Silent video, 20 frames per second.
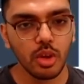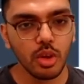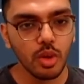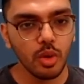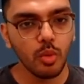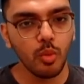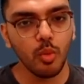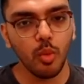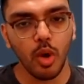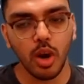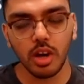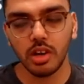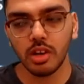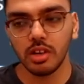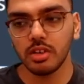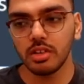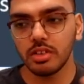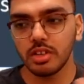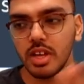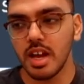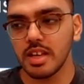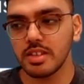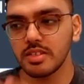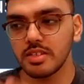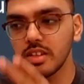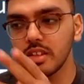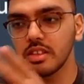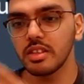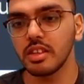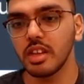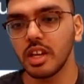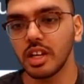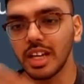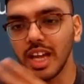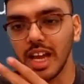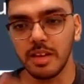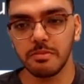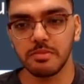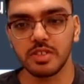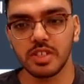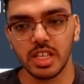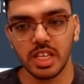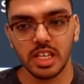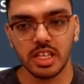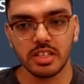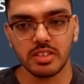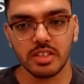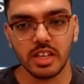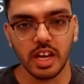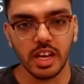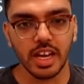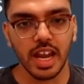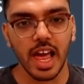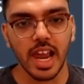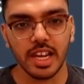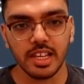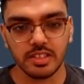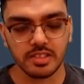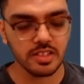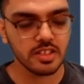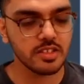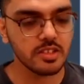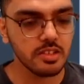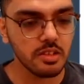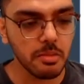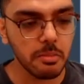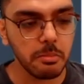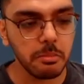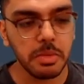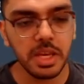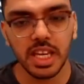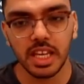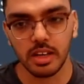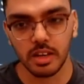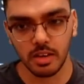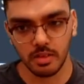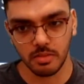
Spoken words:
what does the time series analysis mean?